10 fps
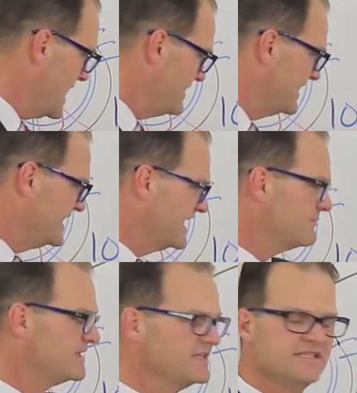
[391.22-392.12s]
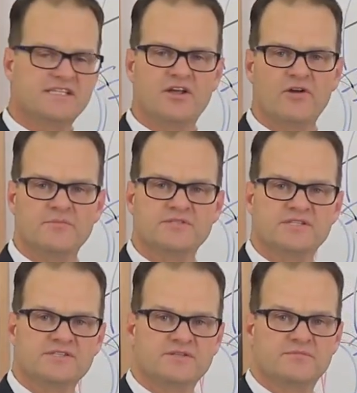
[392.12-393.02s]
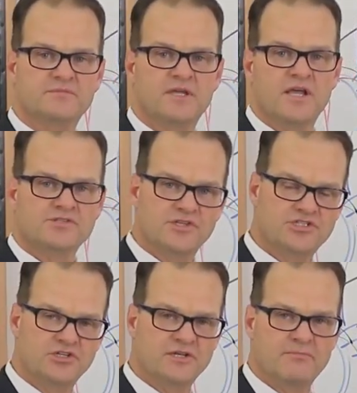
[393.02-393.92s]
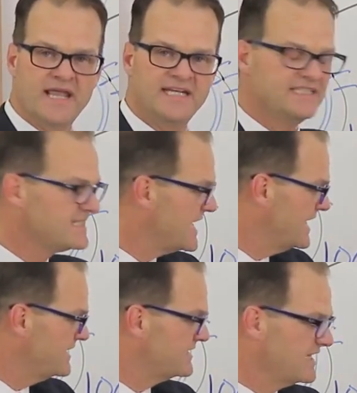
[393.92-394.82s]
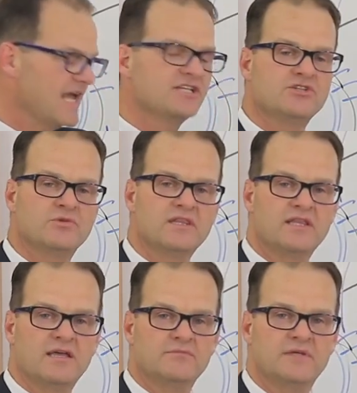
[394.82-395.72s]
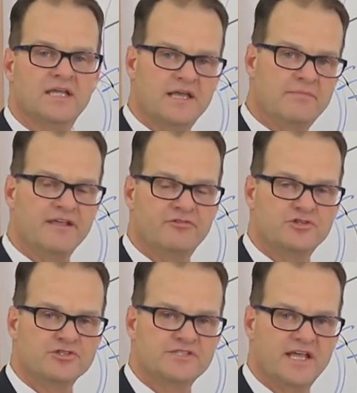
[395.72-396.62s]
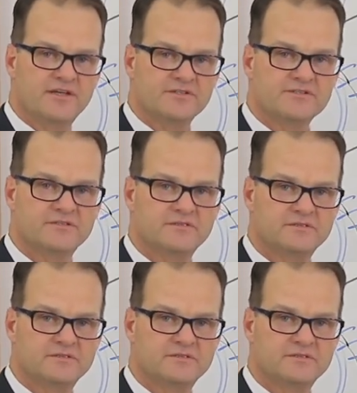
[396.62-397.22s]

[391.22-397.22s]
and then get them into the CRM system so that you can maintain connection with them and make future sales.